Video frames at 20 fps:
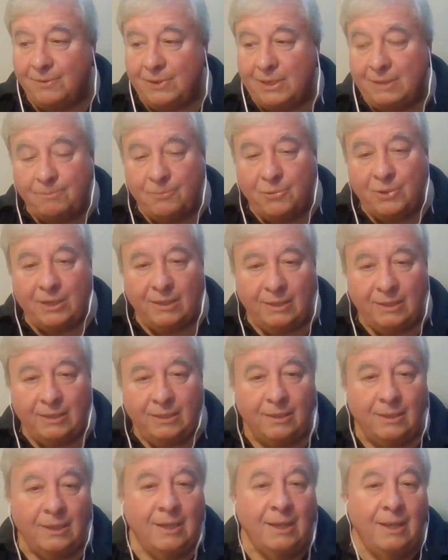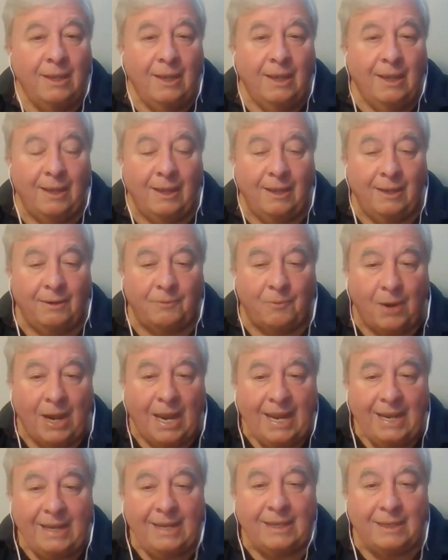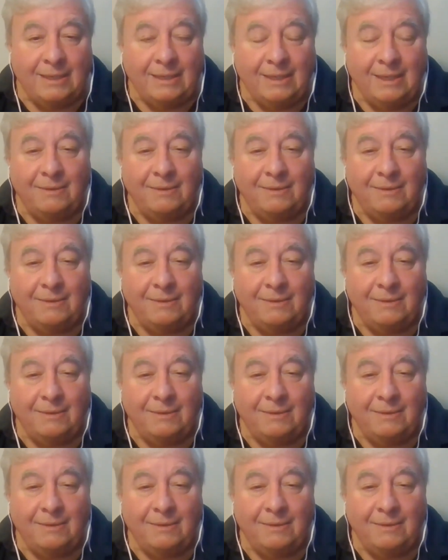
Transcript: We put a little rag in,